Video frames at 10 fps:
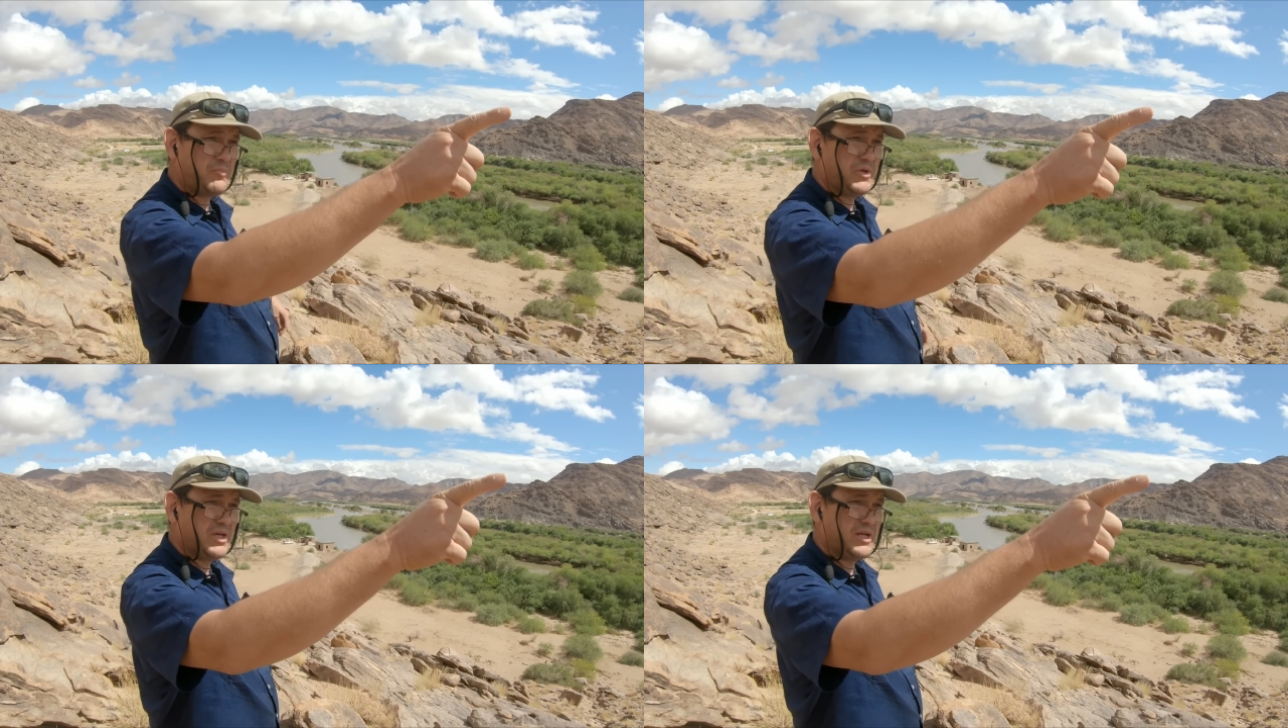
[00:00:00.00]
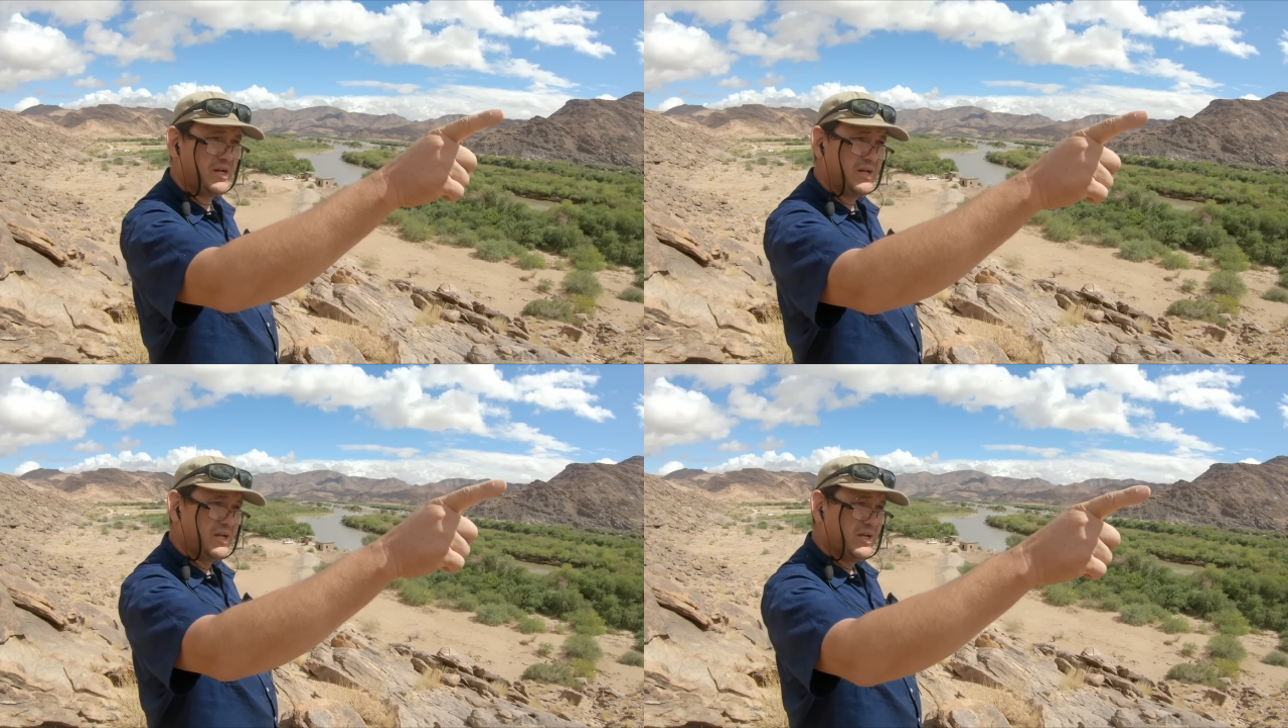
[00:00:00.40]
here.
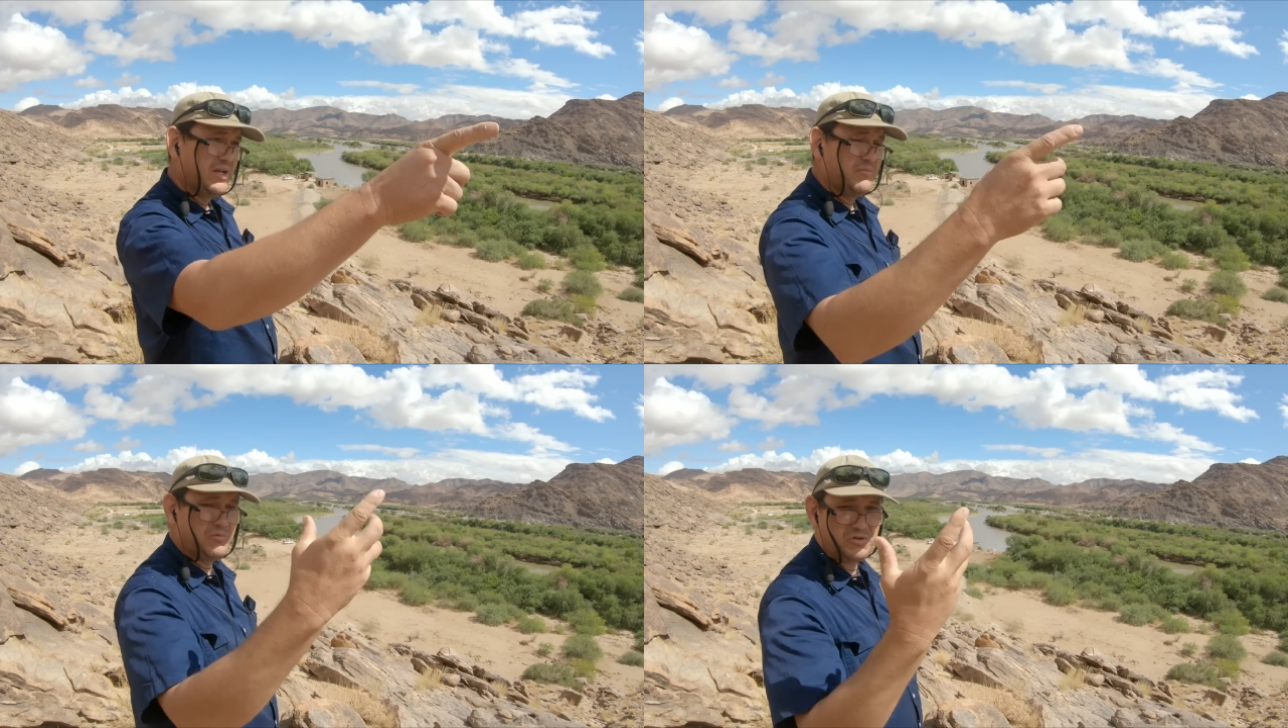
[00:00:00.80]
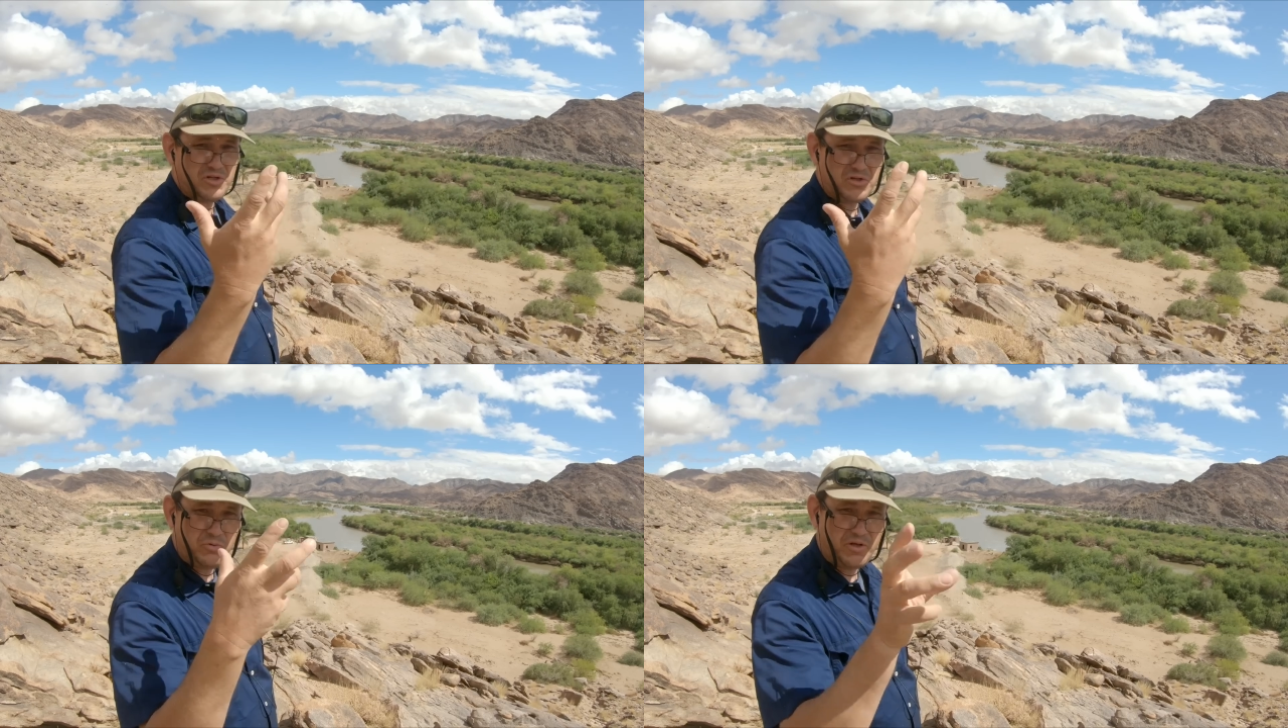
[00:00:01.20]
I'm not
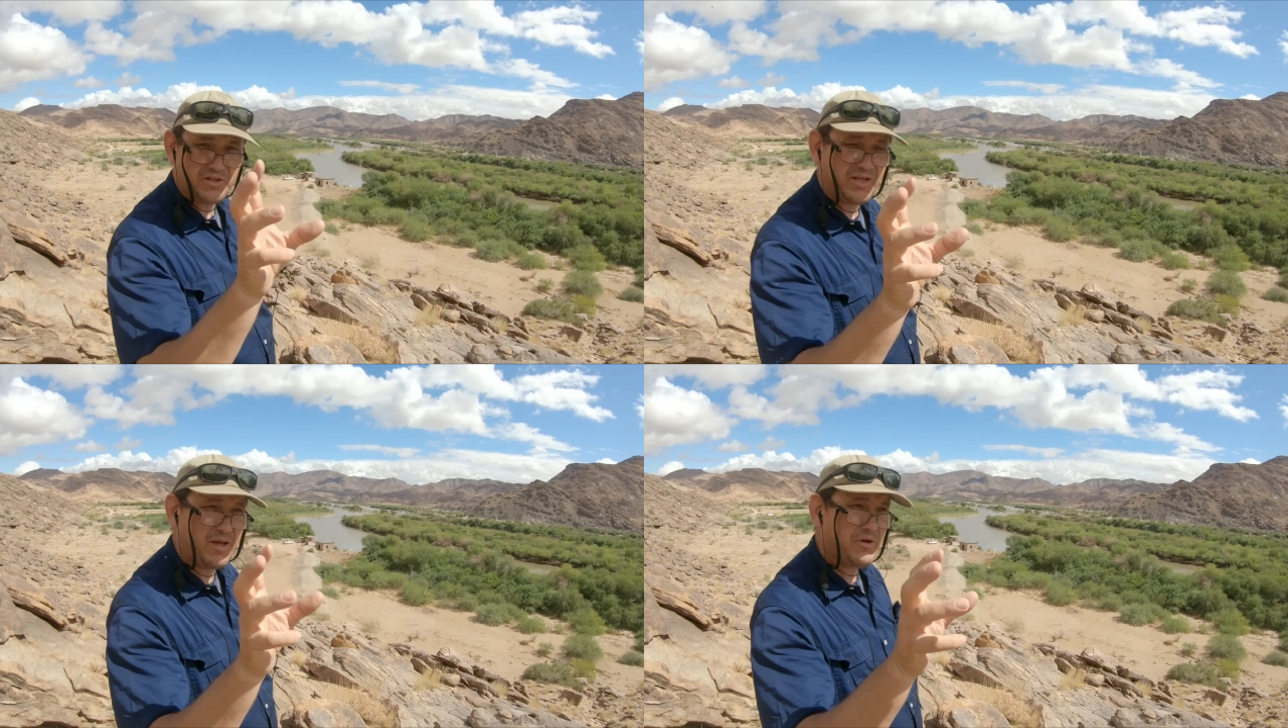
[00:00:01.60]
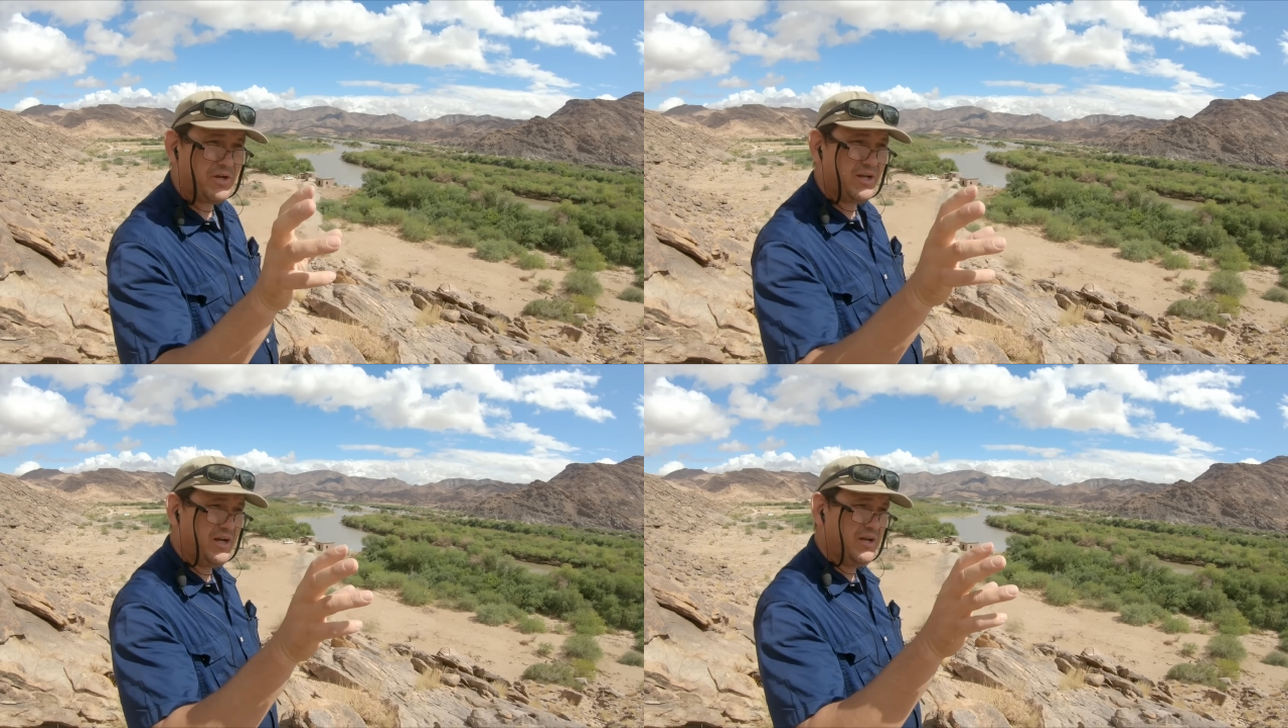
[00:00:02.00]
going to swing the
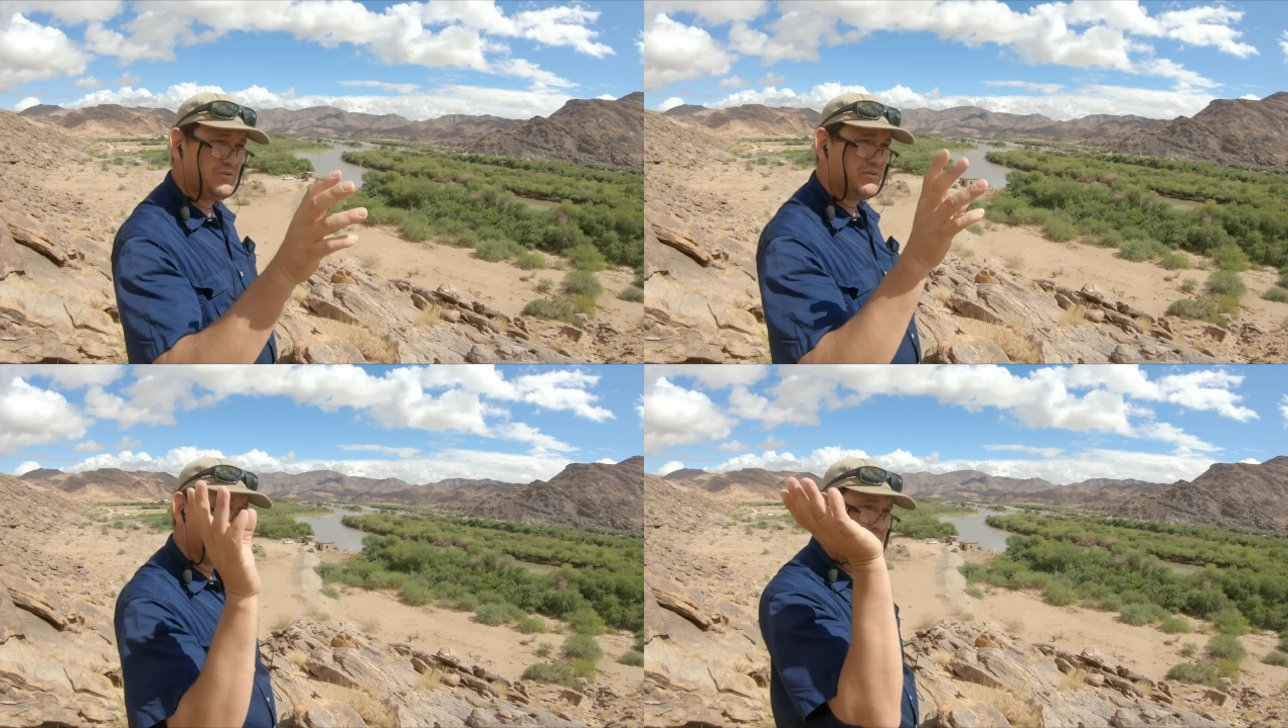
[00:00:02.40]
camera around.